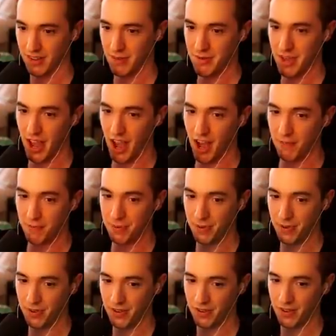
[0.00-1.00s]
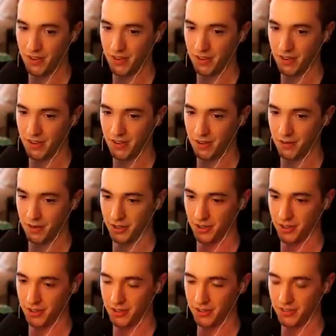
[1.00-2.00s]
Let me up! Oh my
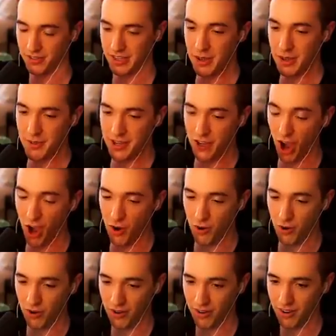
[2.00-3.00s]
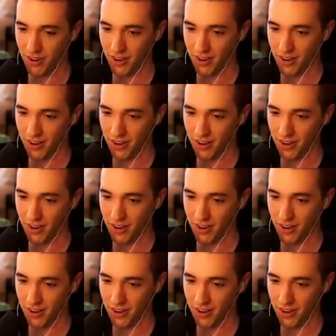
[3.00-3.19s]
god. Kimmy, go!